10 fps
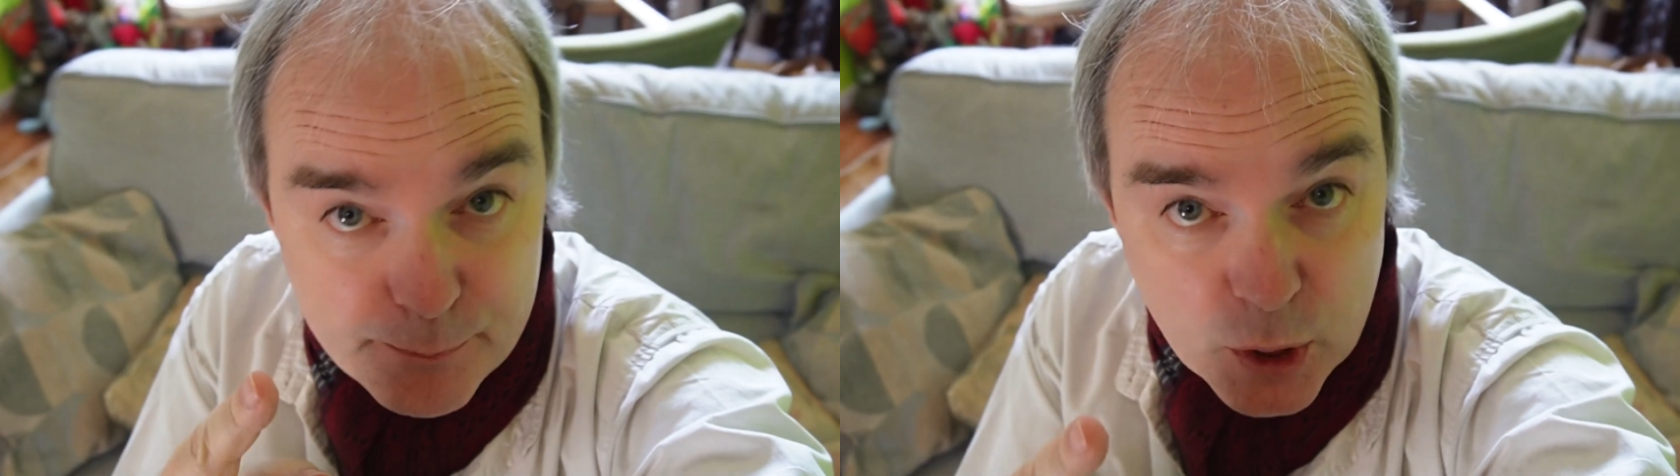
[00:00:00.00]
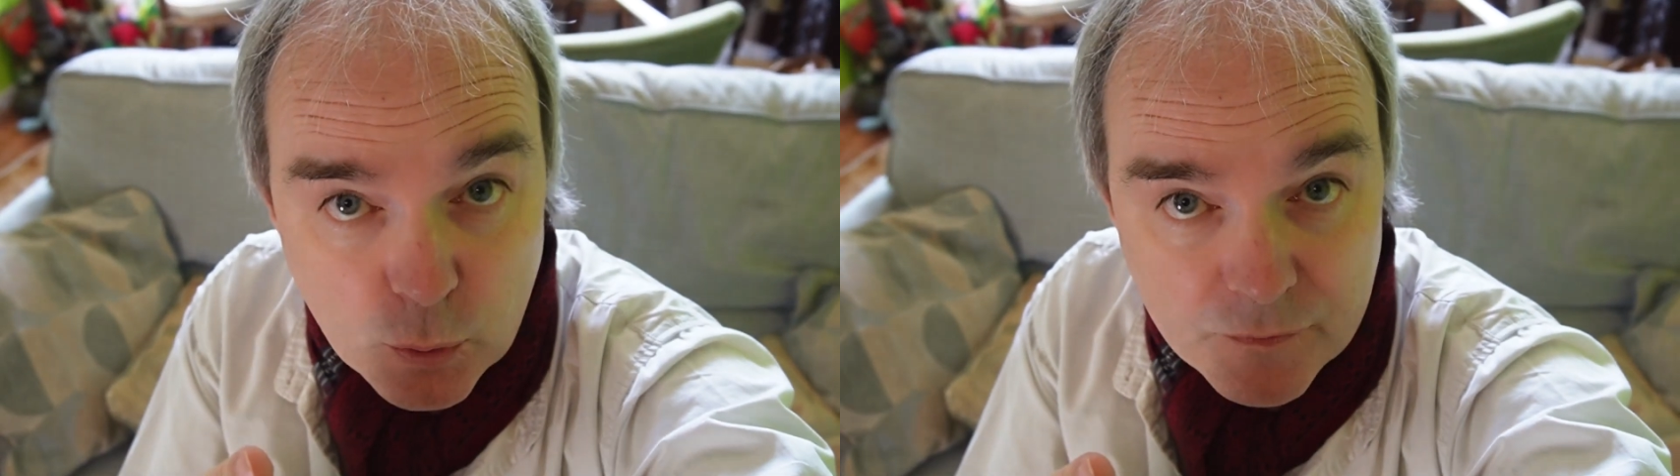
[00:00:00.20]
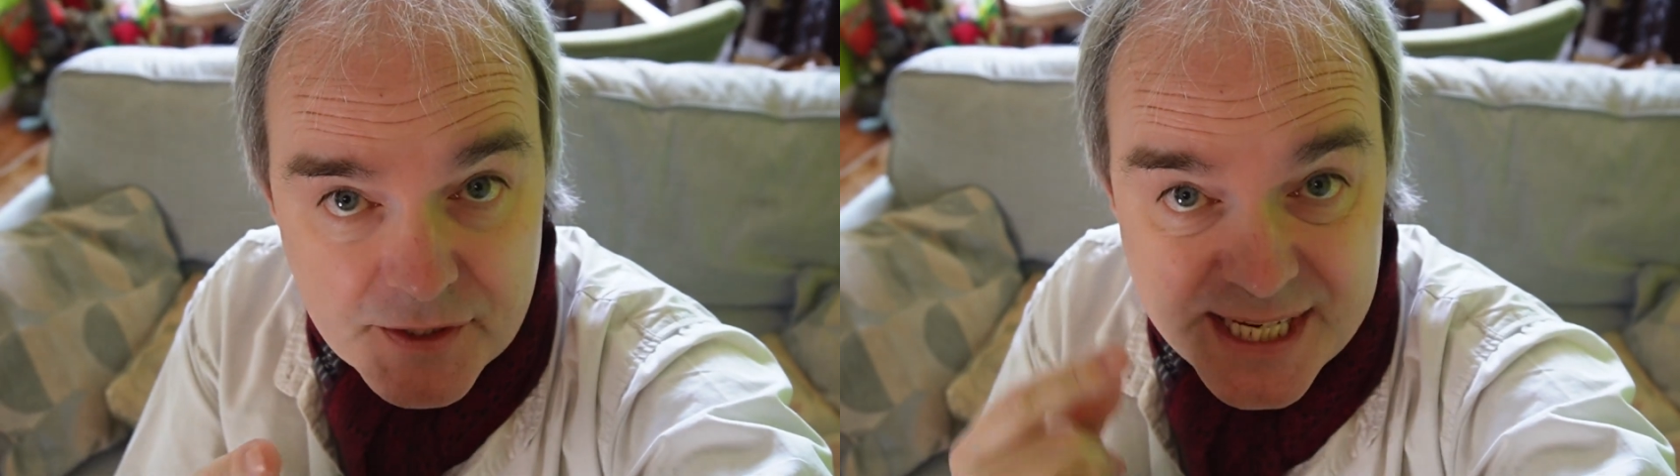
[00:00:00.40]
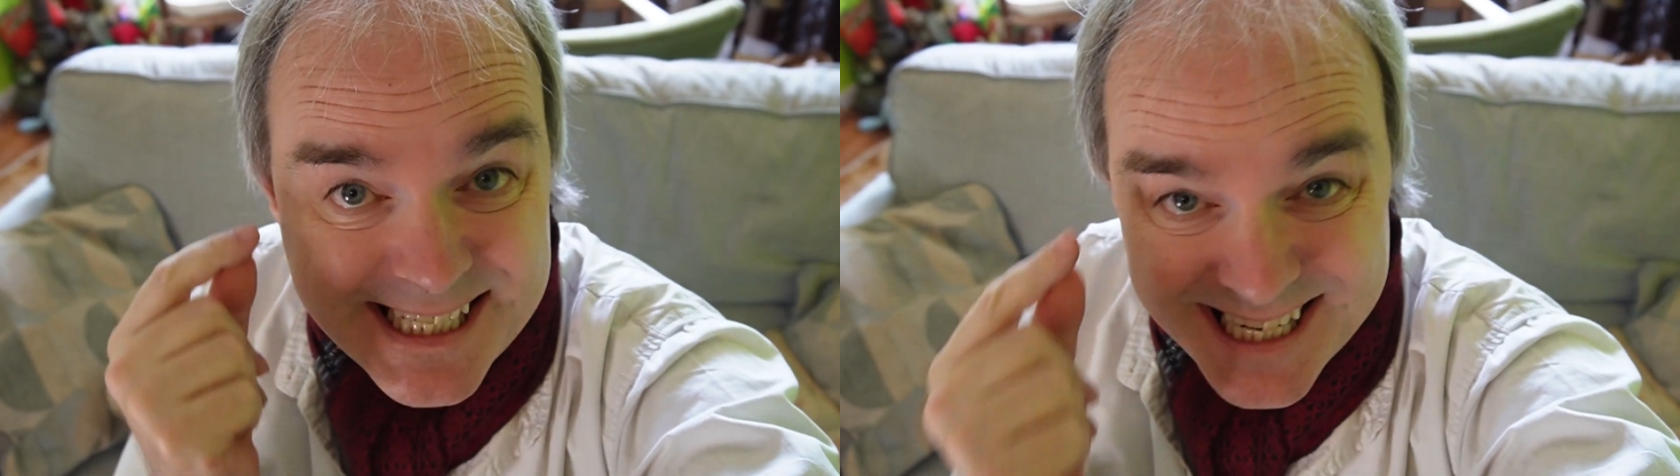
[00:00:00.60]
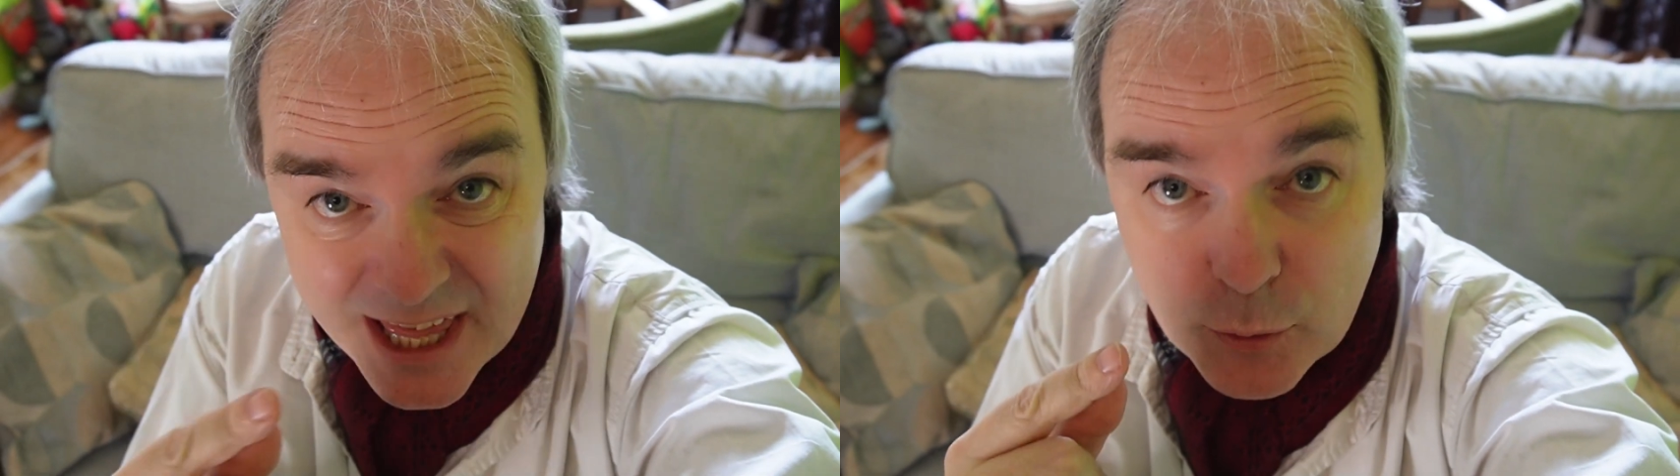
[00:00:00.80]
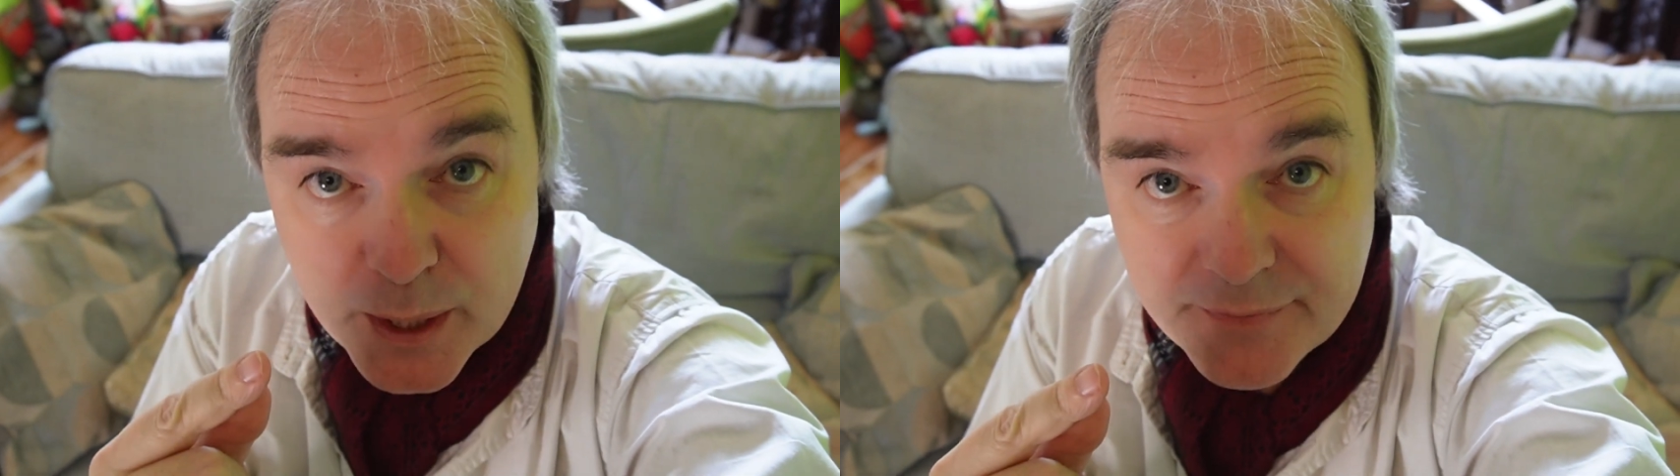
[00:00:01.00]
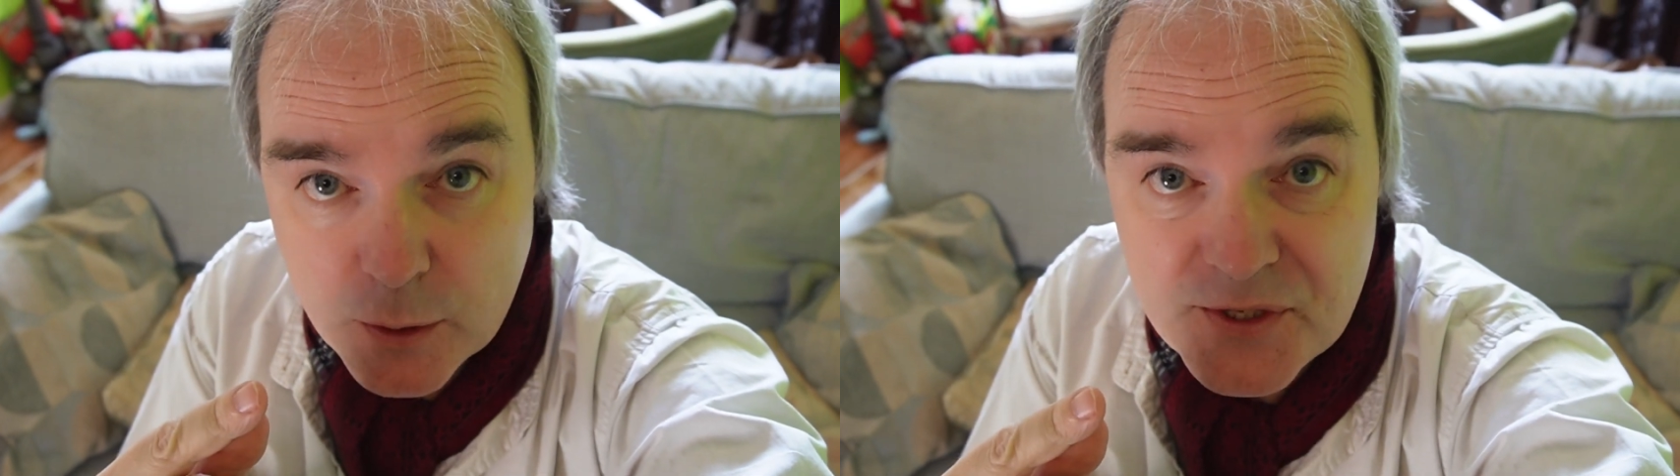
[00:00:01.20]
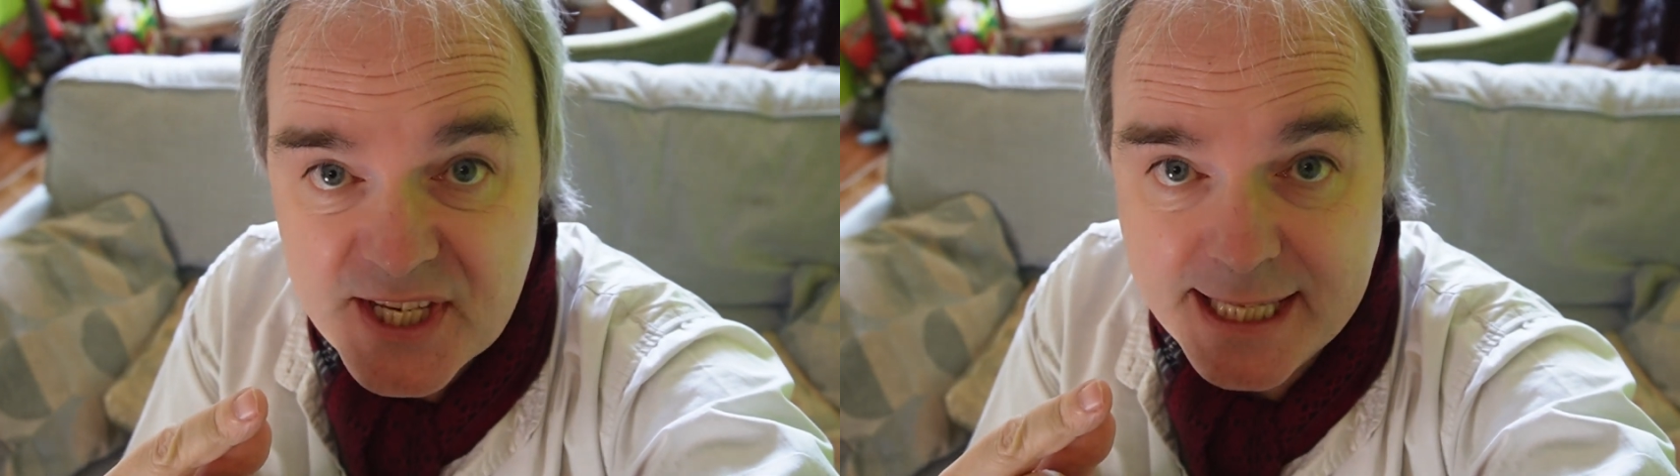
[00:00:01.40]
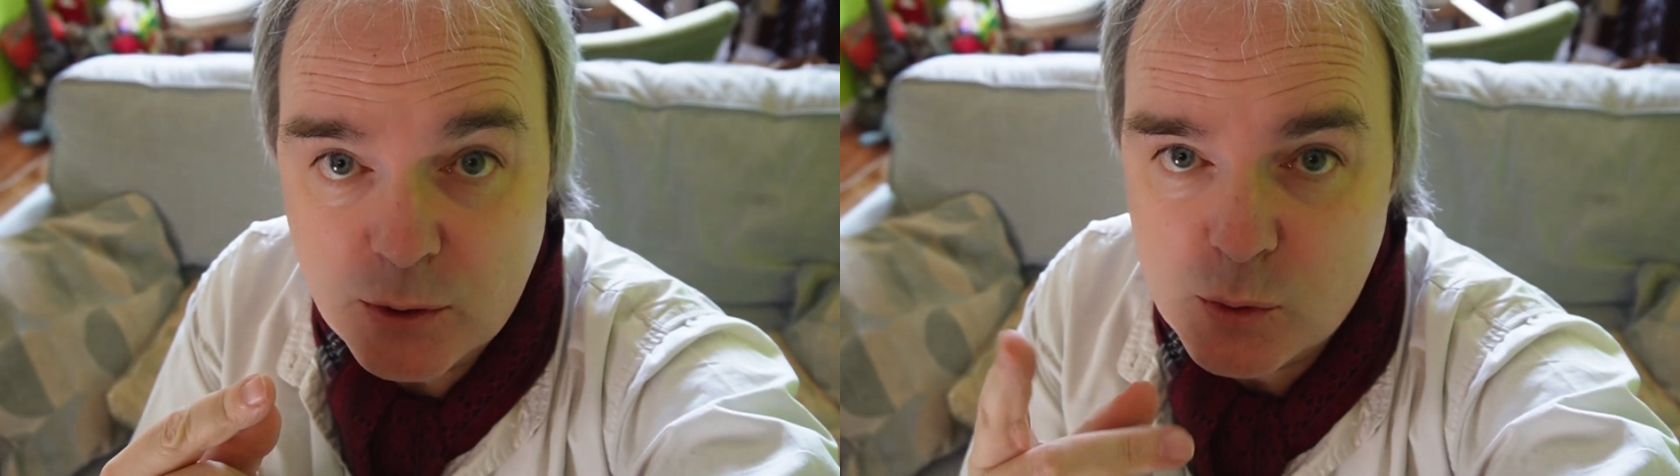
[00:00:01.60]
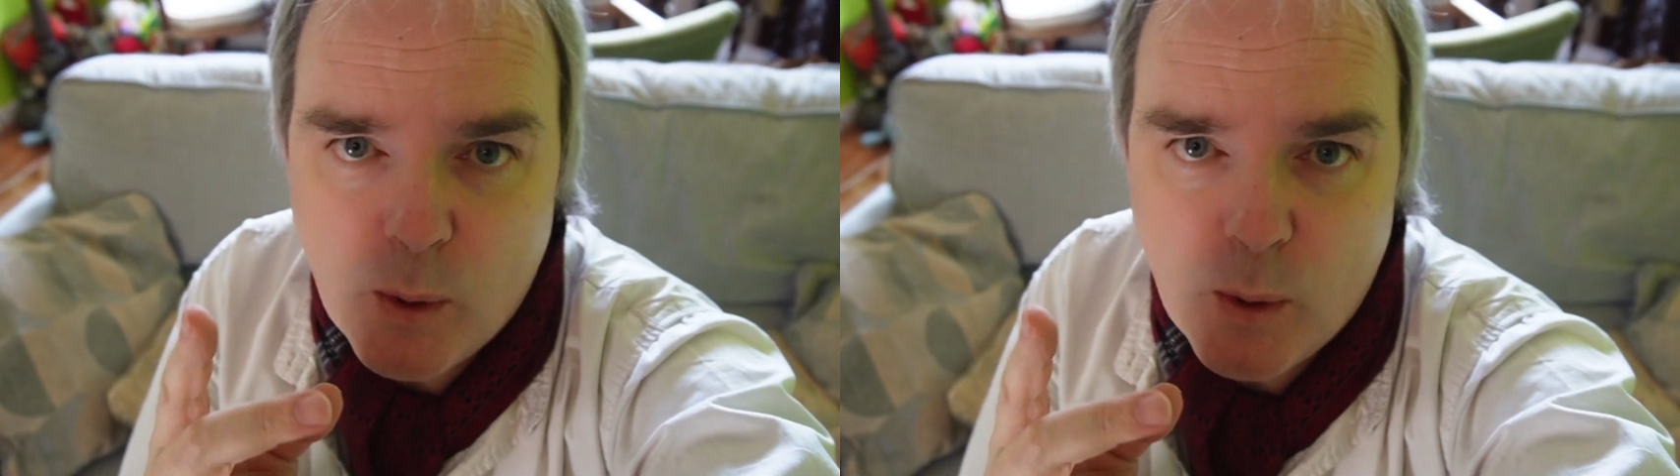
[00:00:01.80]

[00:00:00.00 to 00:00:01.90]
Maneuvers is another one of those skills